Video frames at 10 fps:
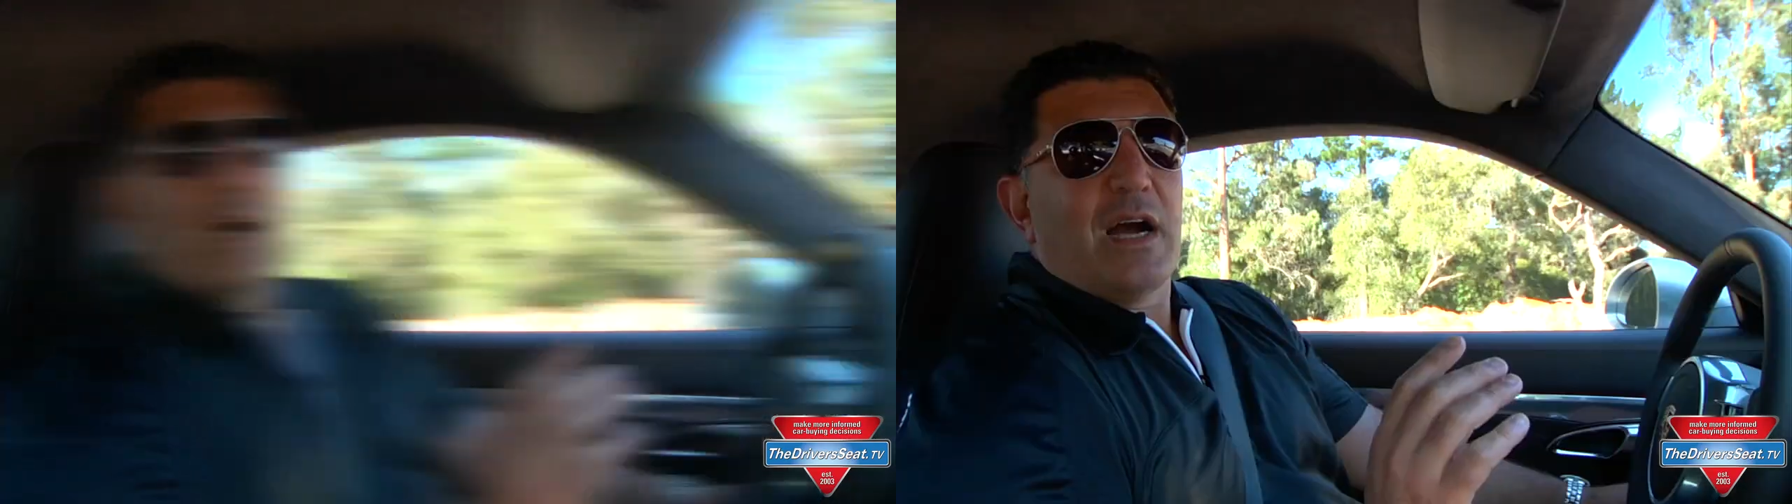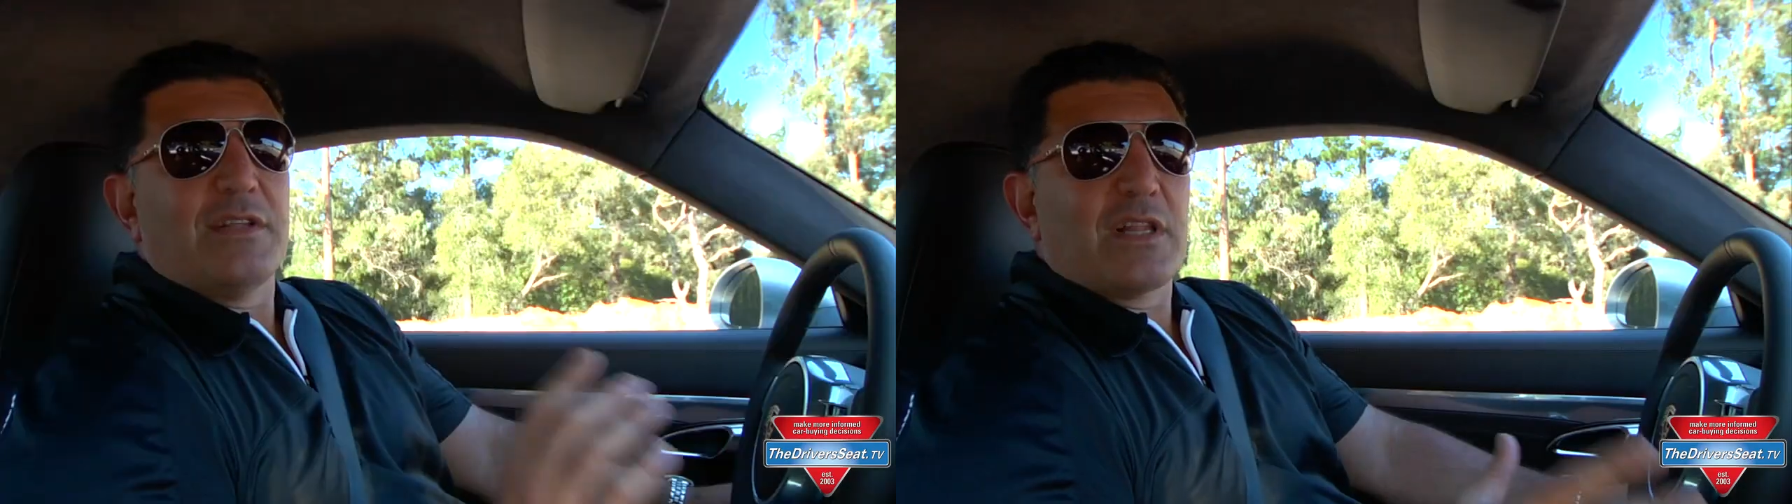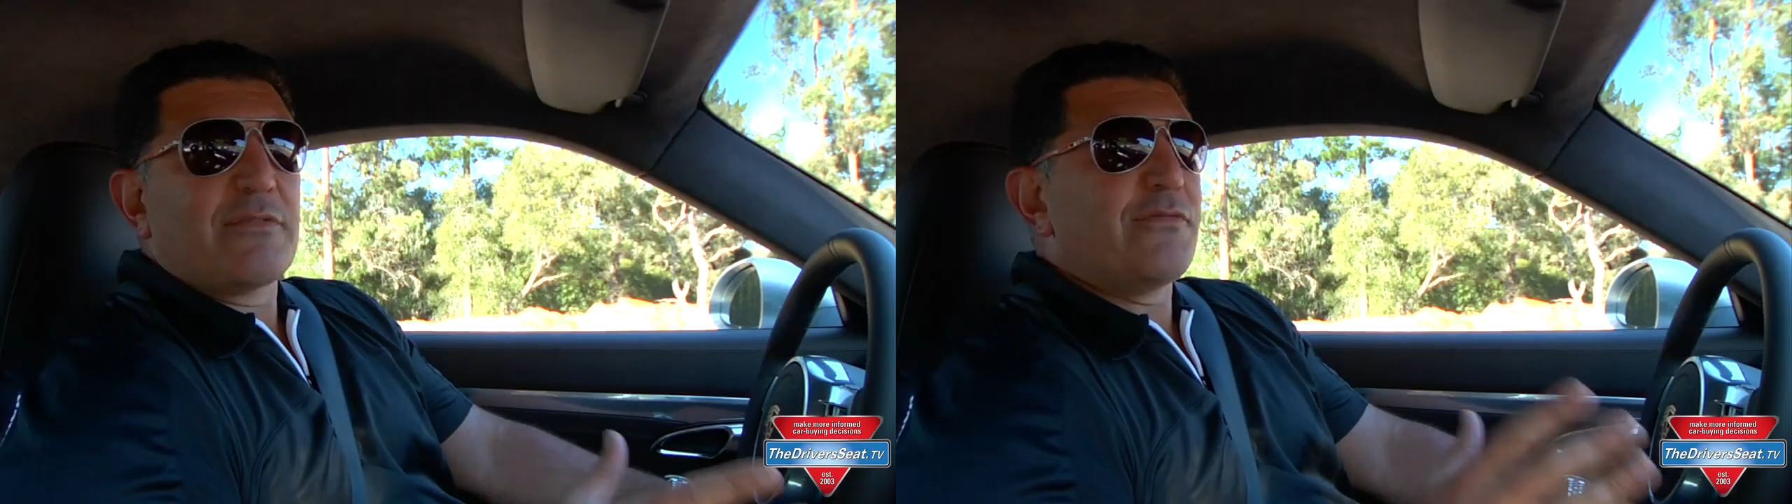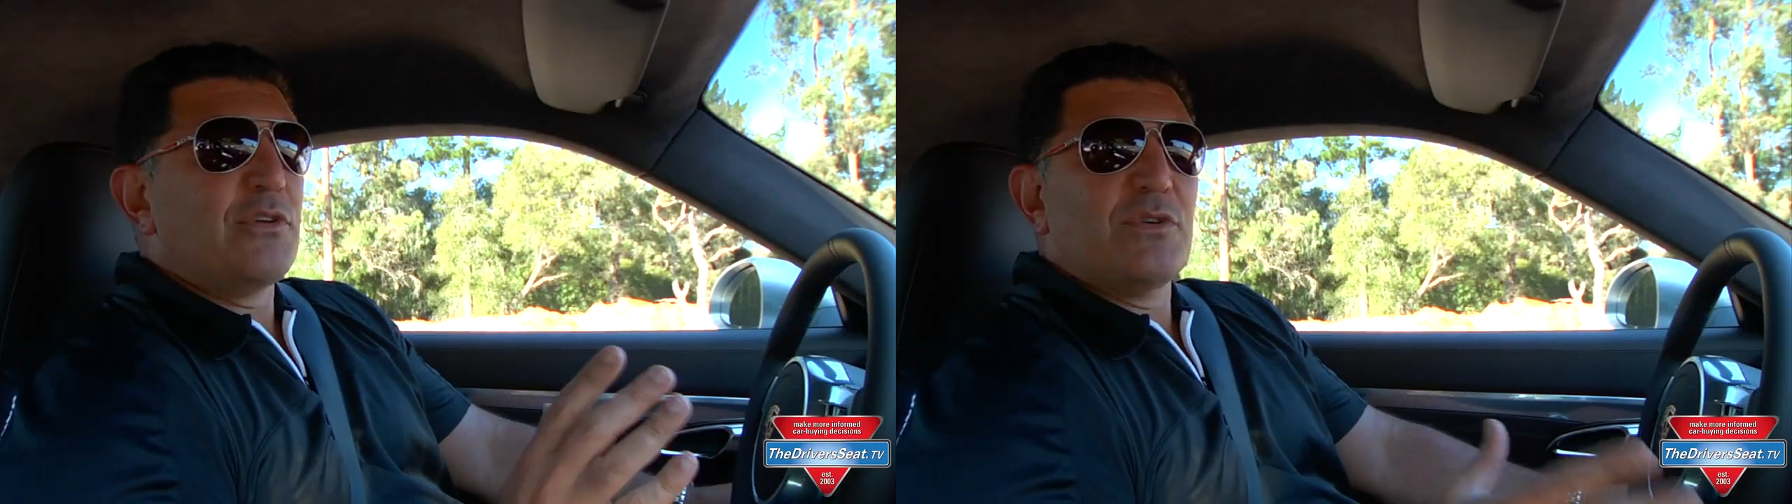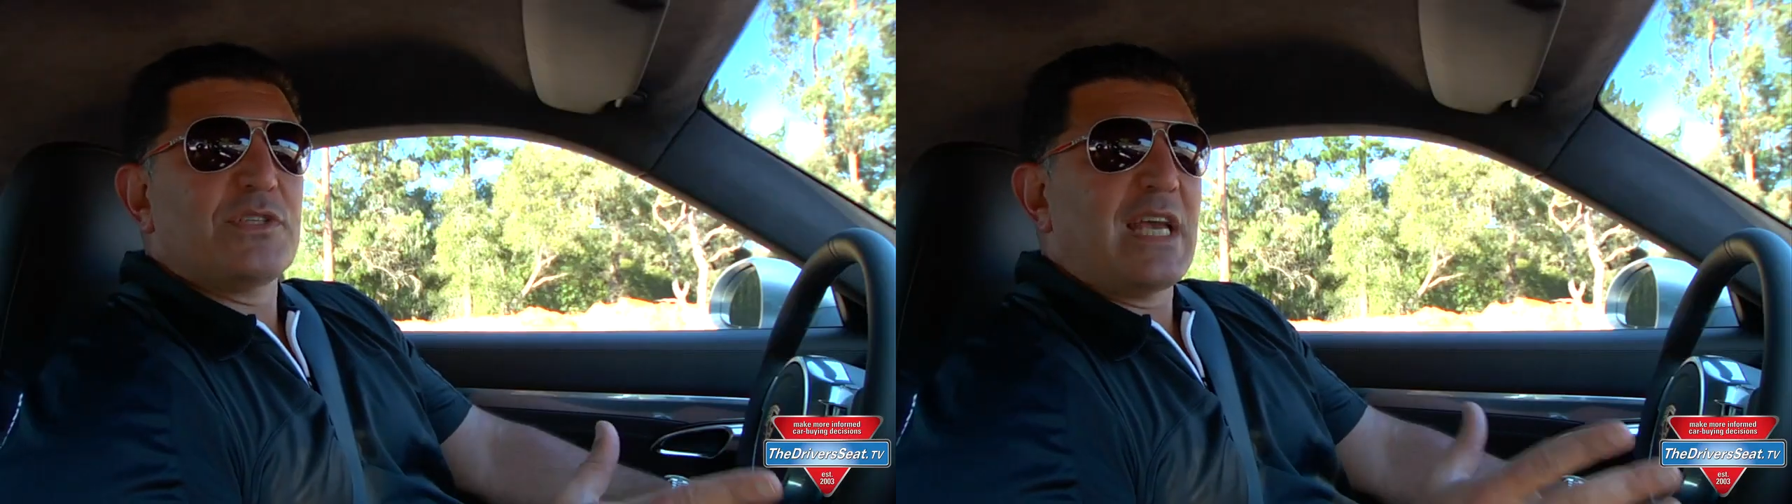Another
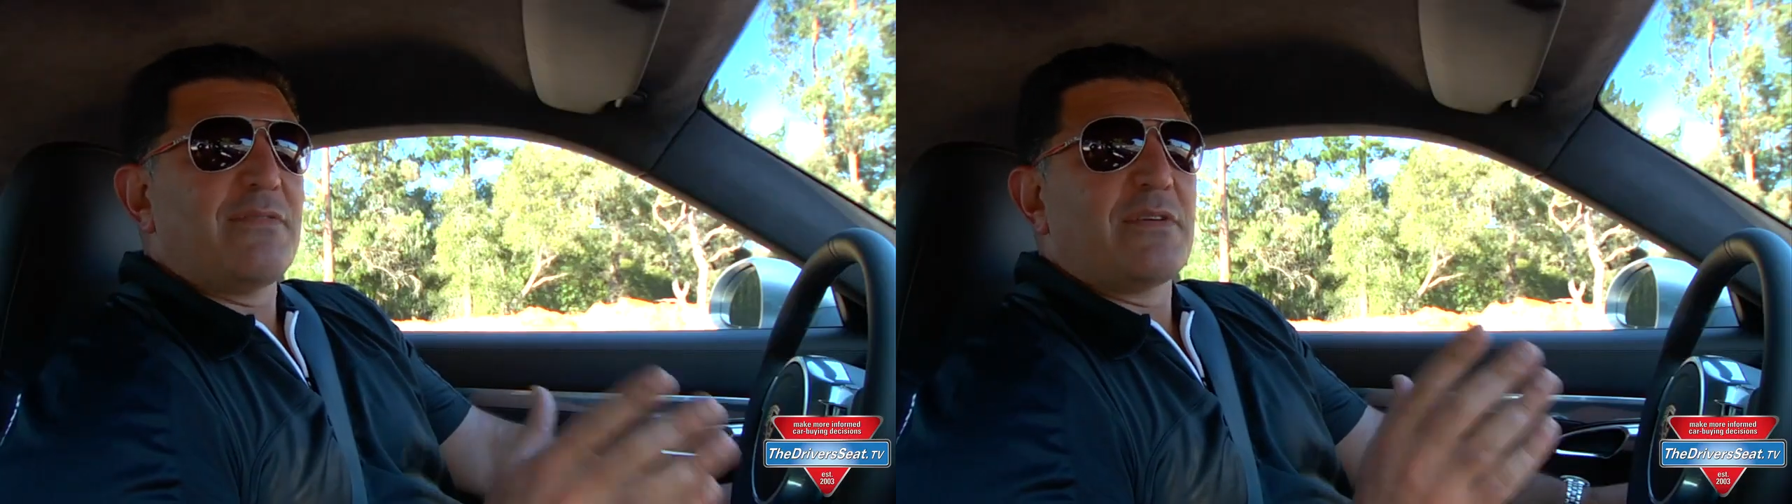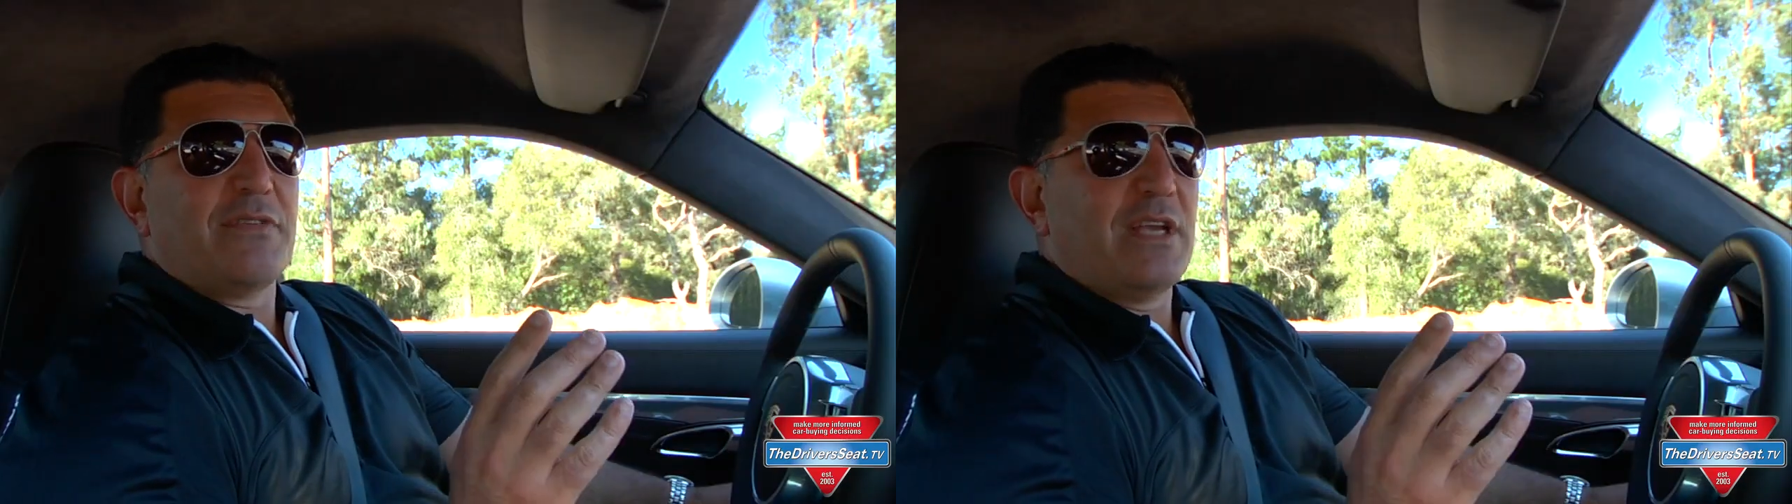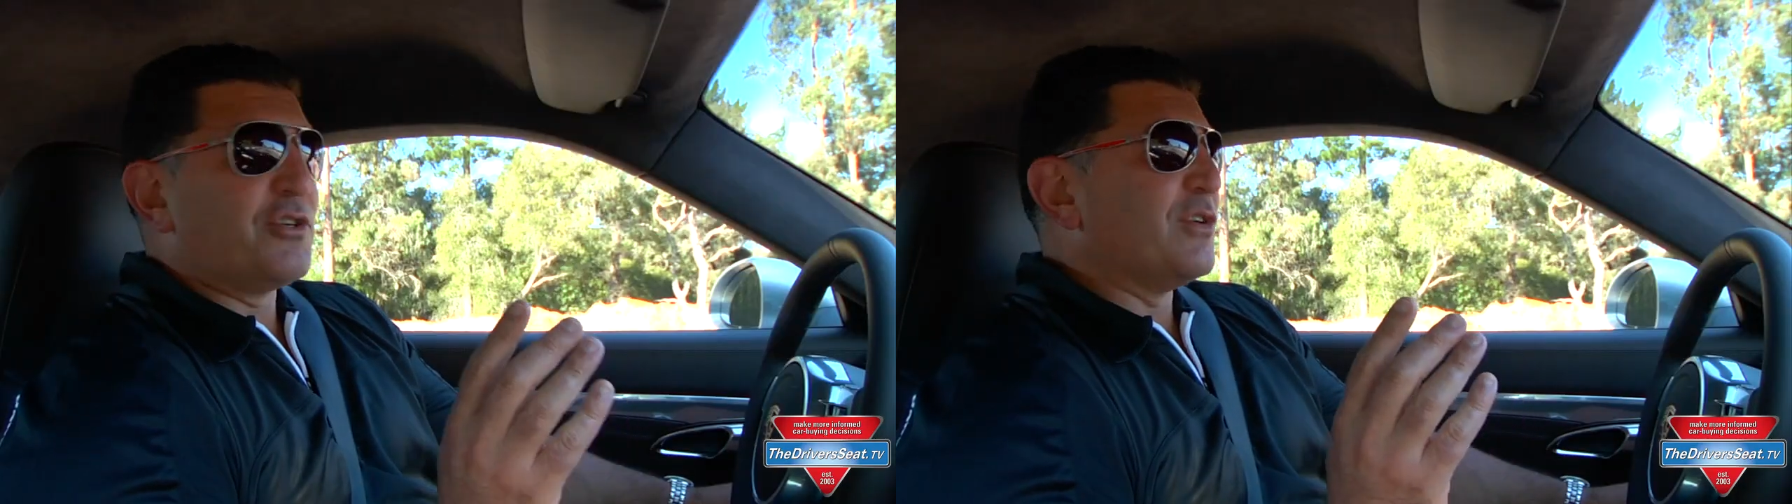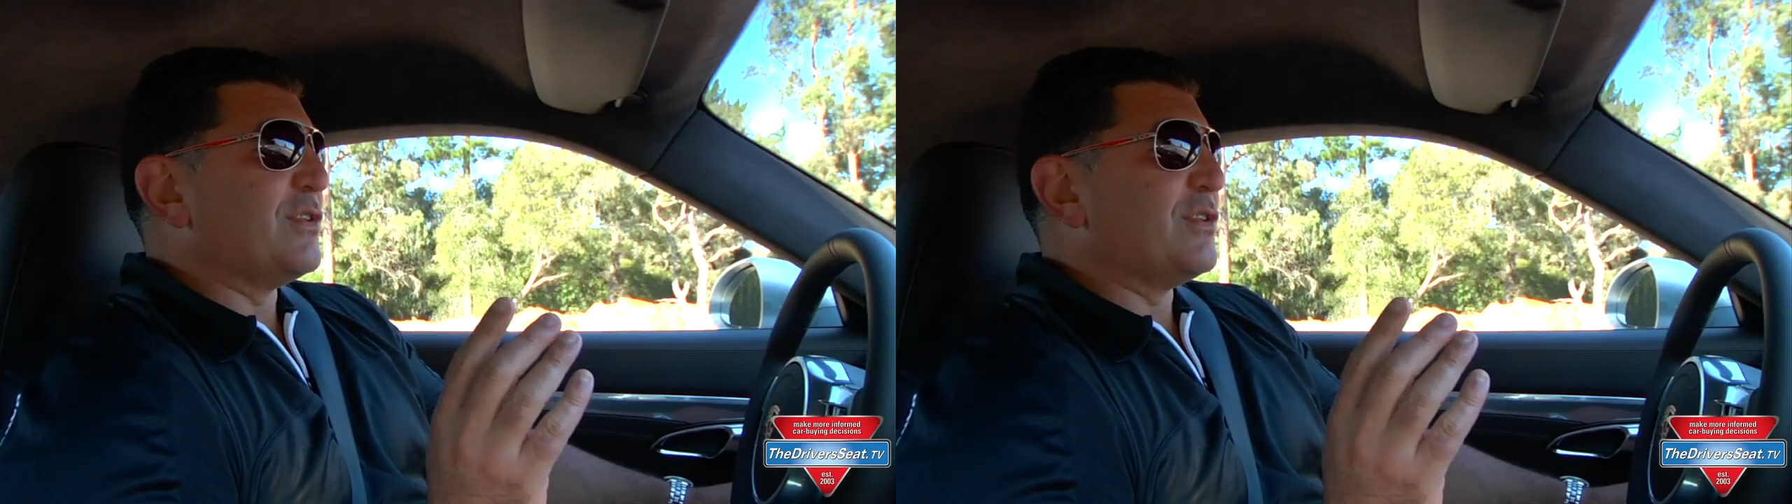fuel-saving feature